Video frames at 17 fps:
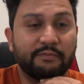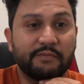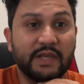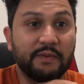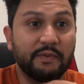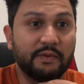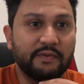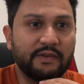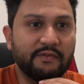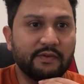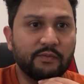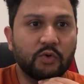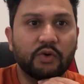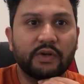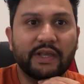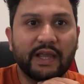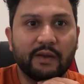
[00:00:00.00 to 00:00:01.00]
Maybe even
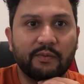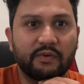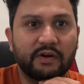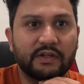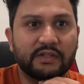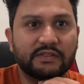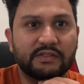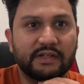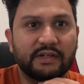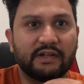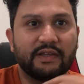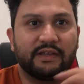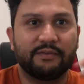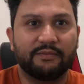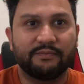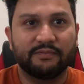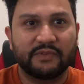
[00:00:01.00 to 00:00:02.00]
more cameras, that
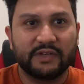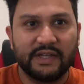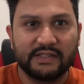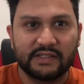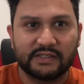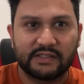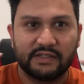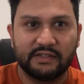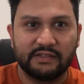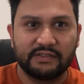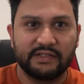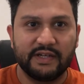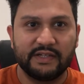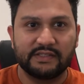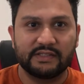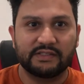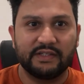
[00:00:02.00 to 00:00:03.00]
like
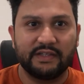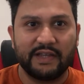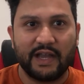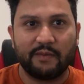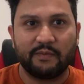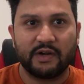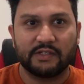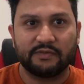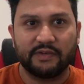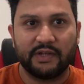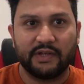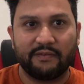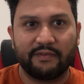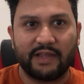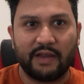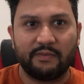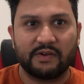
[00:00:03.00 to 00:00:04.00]
360 cameras, where
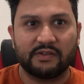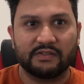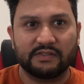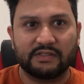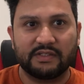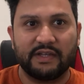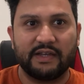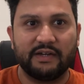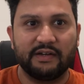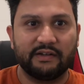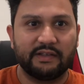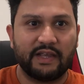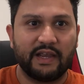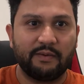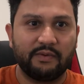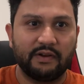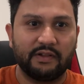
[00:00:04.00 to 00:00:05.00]
camera on the side and
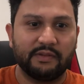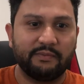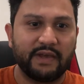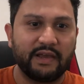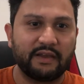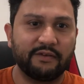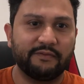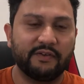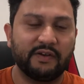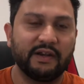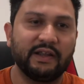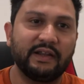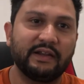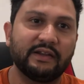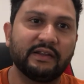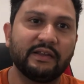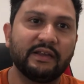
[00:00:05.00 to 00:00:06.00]
camera on the back of your
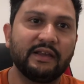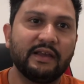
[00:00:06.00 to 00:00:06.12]
head.